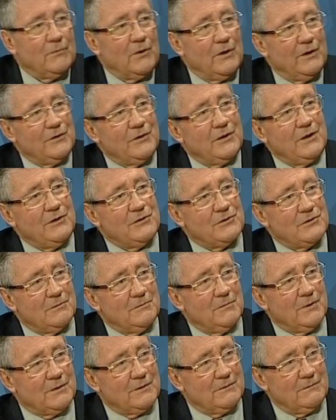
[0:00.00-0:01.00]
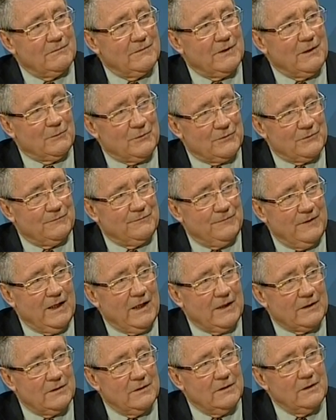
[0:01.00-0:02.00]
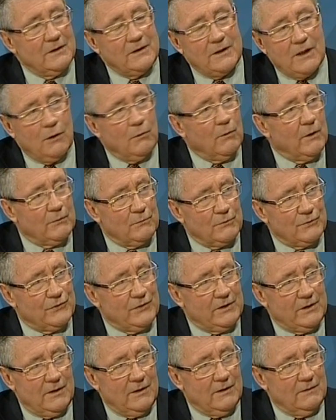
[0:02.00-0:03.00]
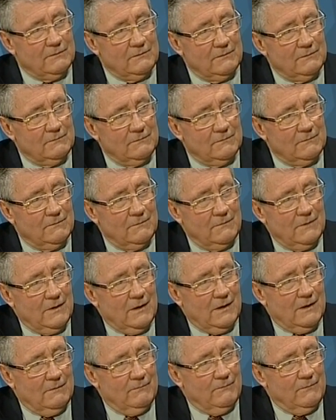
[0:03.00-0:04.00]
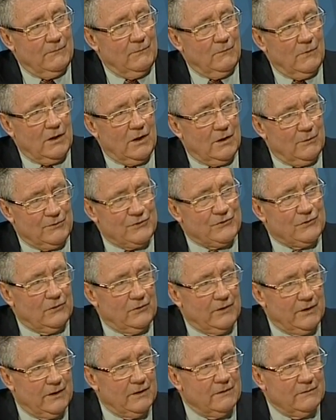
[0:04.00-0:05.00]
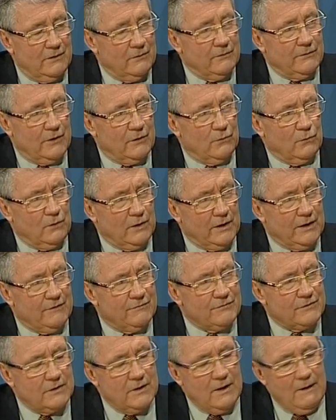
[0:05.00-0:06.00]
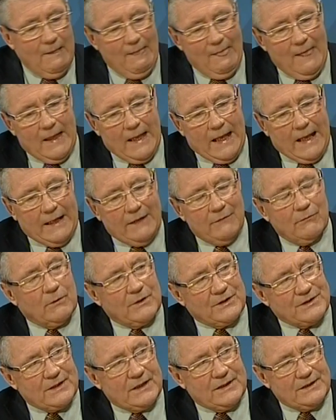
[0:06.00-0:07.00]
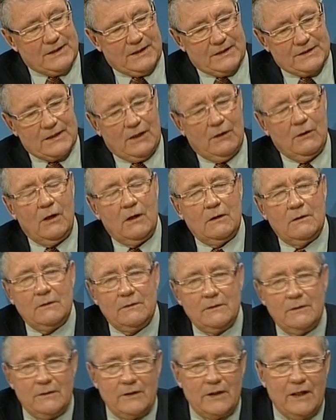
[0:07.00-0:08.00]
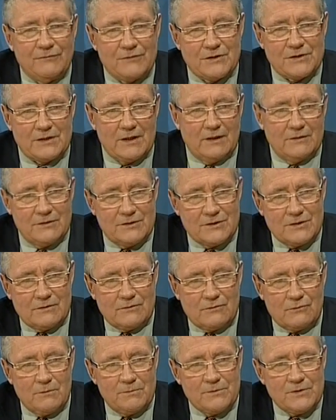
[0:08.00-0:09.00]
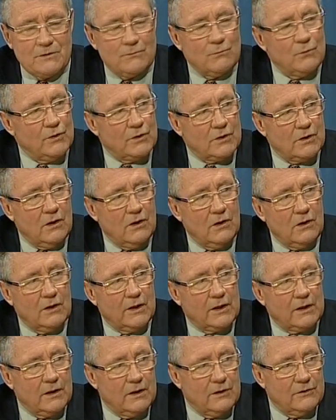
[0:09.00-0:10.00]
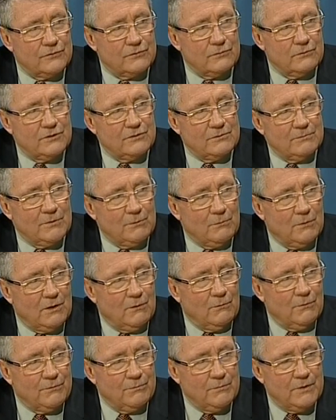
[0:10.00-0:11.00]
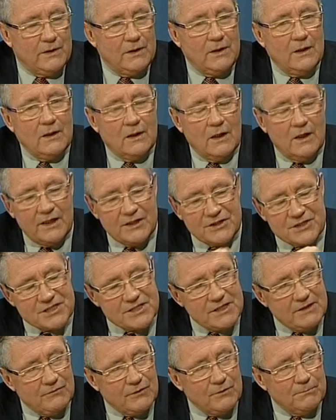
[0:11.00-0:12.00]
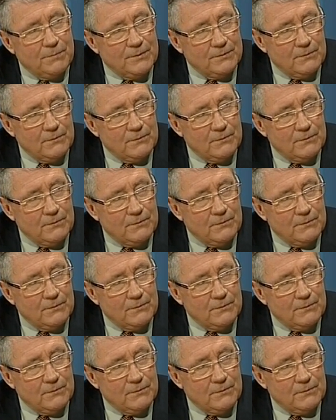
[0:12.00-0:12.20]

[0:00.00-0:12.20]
my intention, but that was a fact. No one was there while I was still there, they'd all left. And everyone says that. So you'd have to say the description workaholic goes reasonably well with me. I had 7